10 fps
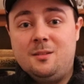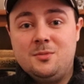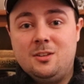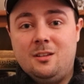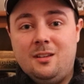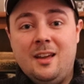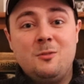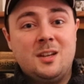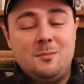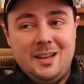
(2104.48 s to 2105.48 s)
So that
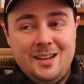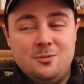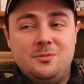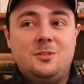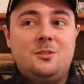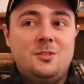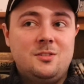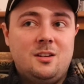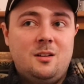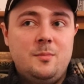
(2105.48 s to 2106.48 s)
would come later, of course.
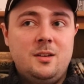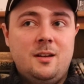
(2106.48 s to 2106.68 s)
But, you know,